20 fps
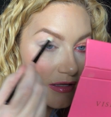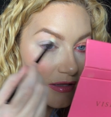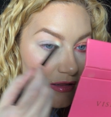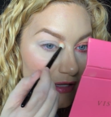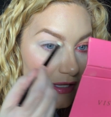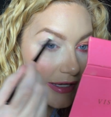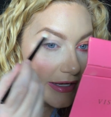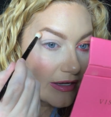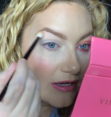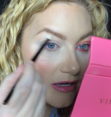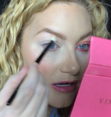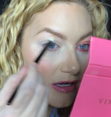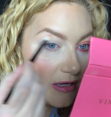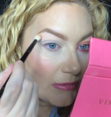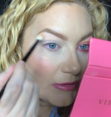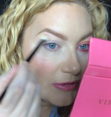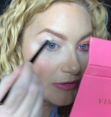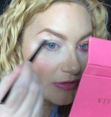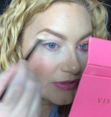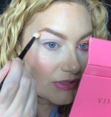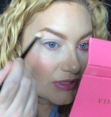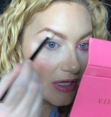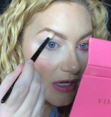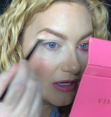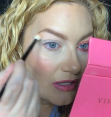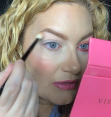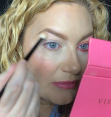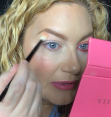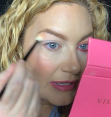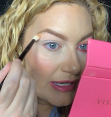like almost
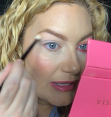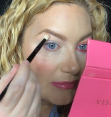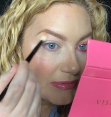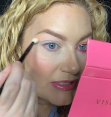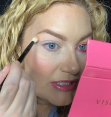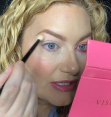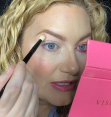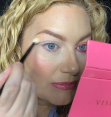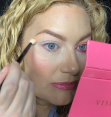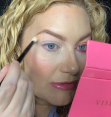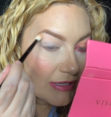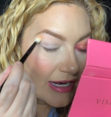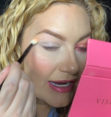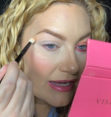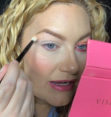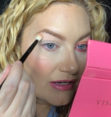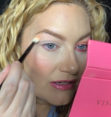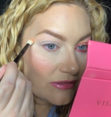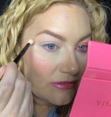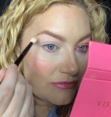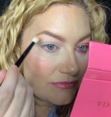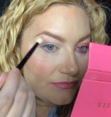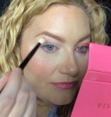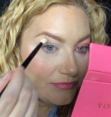all the way up to the brow.